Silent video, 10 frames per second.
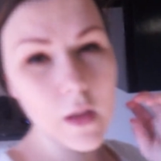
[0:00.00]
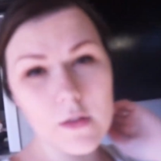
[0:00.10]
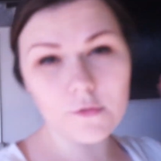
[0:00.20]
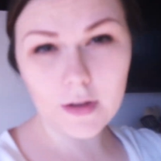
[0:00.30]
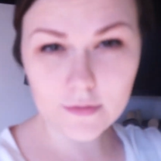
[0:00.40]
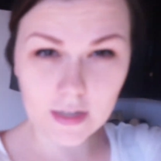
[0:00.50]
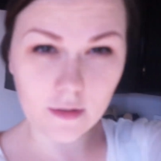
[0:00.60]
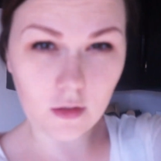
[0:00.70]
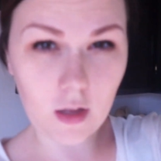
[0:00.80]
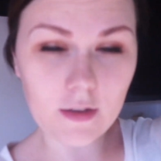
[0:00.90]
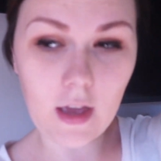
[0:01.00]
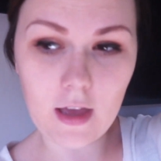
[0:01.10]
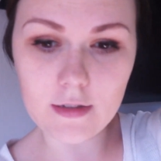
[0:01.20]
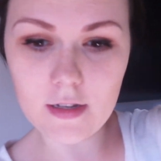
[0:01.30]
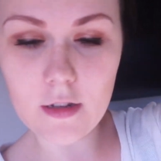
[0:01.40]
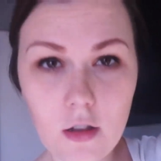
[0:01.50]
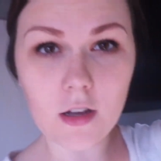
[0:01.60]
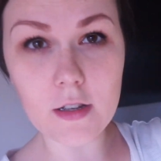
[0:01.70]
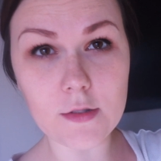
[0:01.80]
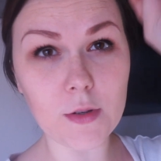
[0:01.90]
It's around 10 o'clock, and 10
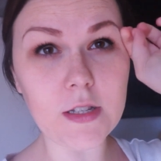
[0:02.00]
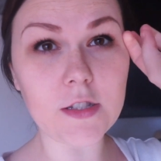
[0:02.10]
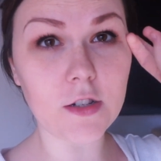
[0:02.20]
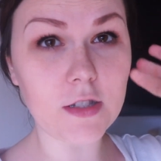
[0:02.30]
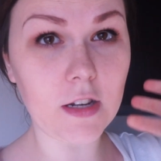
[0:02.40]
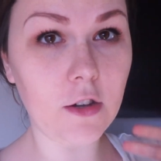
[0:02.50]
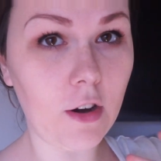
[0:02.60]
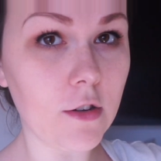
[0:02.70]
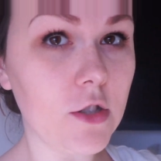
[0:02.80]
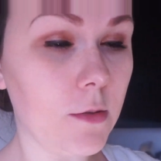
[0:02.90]
o'clock is when he starts getting grouchy